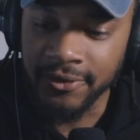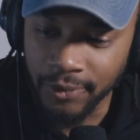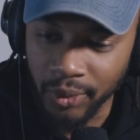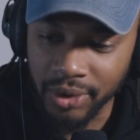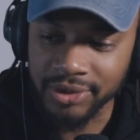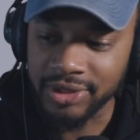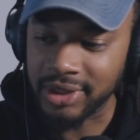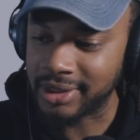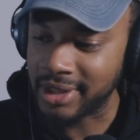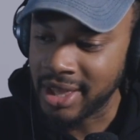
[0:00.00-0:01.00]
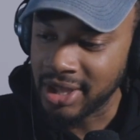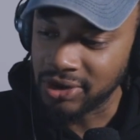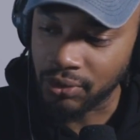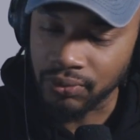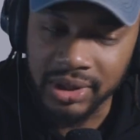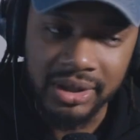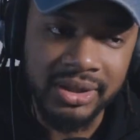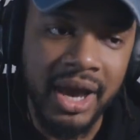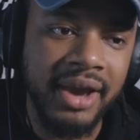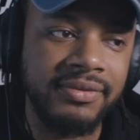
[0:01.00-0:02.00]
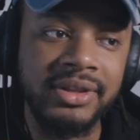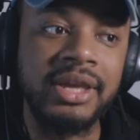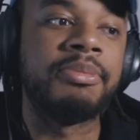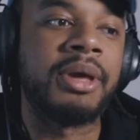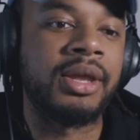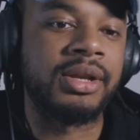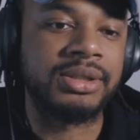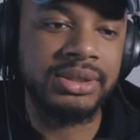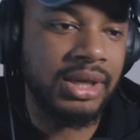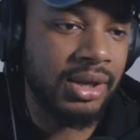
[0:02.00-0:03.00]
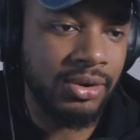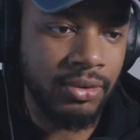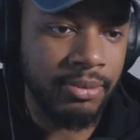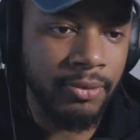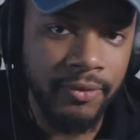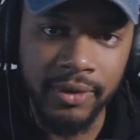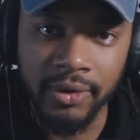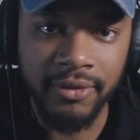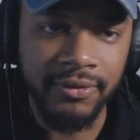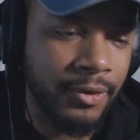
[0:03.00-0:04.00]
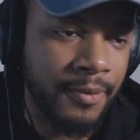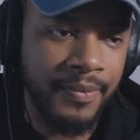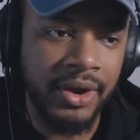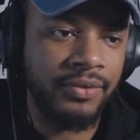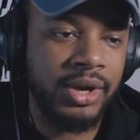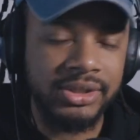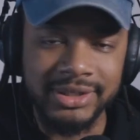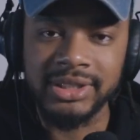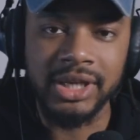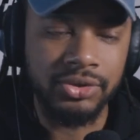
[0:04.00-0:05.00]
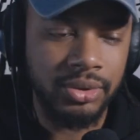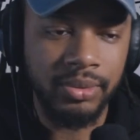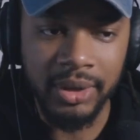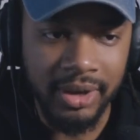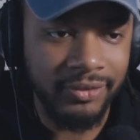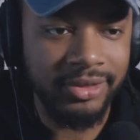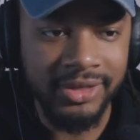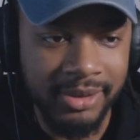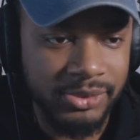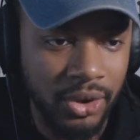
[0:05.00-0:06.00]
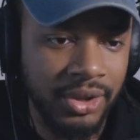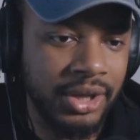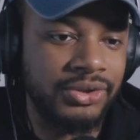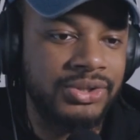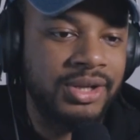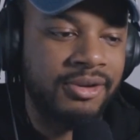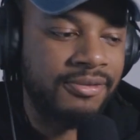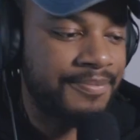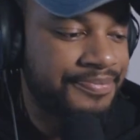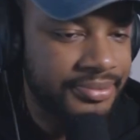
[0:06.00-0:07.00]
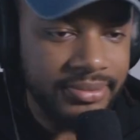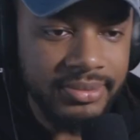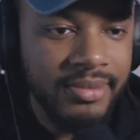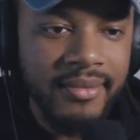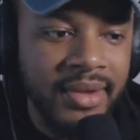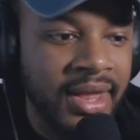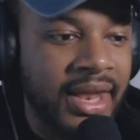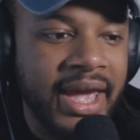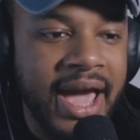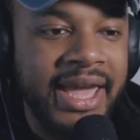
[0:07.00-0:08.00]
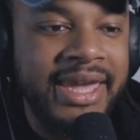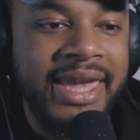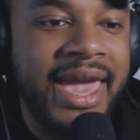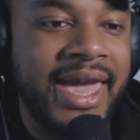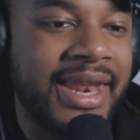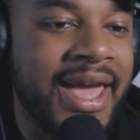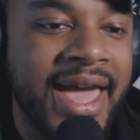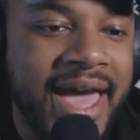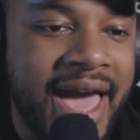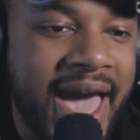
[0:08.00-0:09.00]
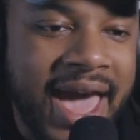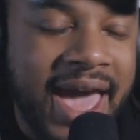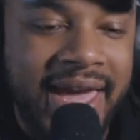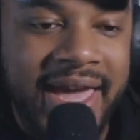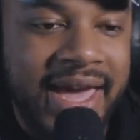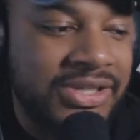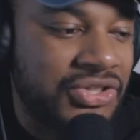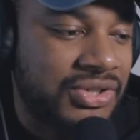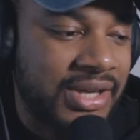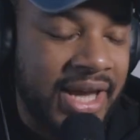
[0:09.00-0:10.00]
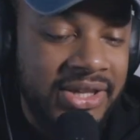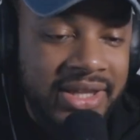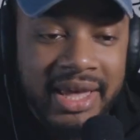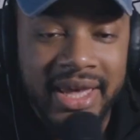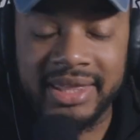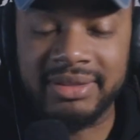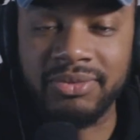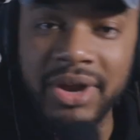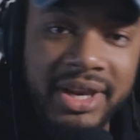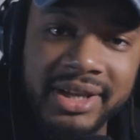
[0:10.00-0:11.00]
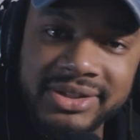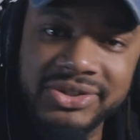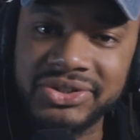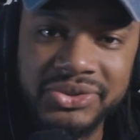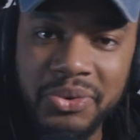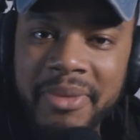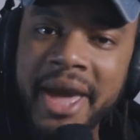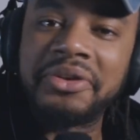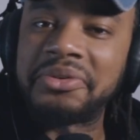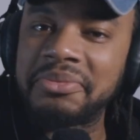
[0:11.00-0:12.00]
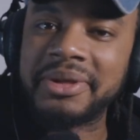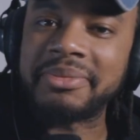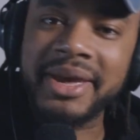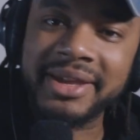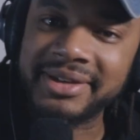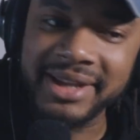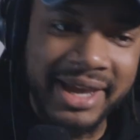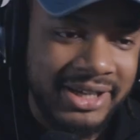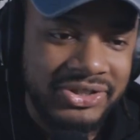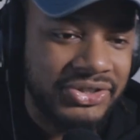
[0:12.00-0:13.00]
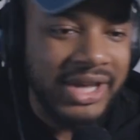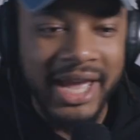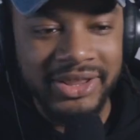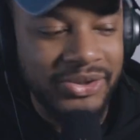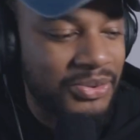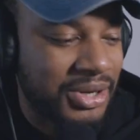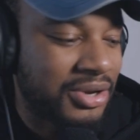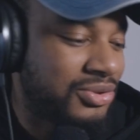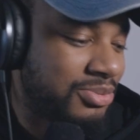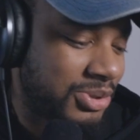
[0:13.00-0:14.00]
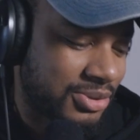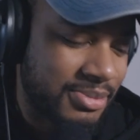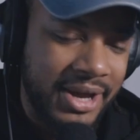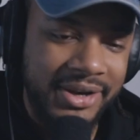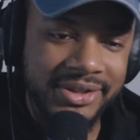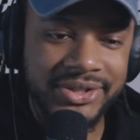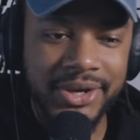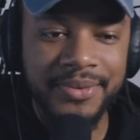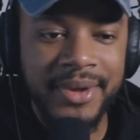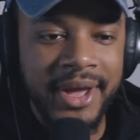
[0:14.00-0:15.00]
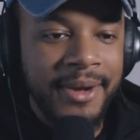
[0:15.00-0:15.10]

forth and, you know, really dive deep in a scene or a movie or a film that I've watched, et cetera. Whatever, themes, all that good stuff. Like, I can't, I, I just, I, I, the ratings just don't matter to me, man. Like, I just, I don't care too much about it. So,